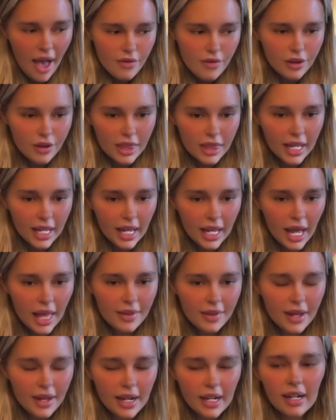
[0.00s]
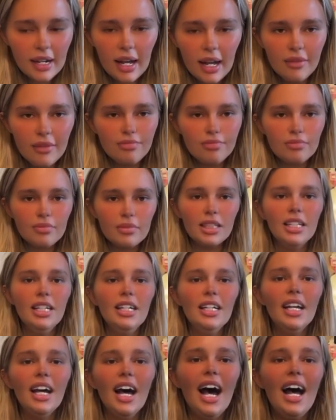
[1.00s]
everything, I think.
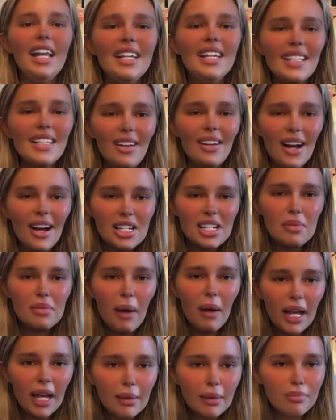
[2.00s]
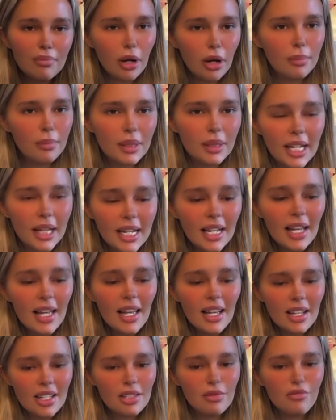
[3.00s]
I need to actually pack it properly
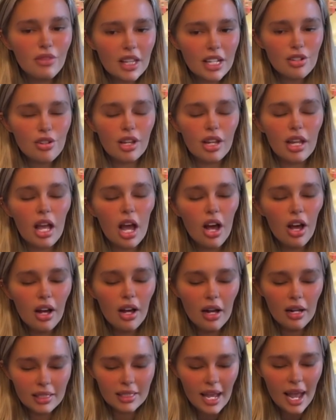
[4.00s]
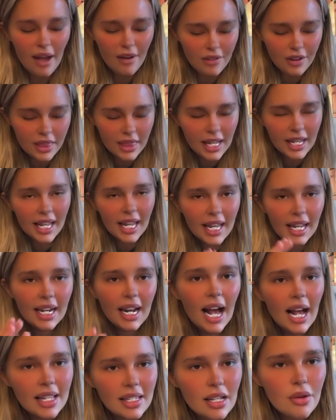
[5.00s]
because I've literally hurled everything
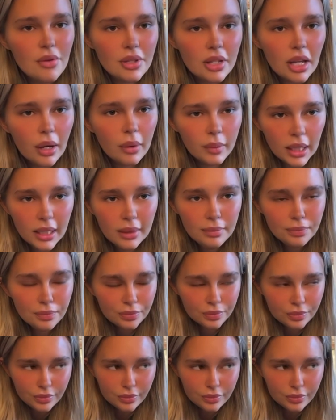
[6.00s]
in as I was going.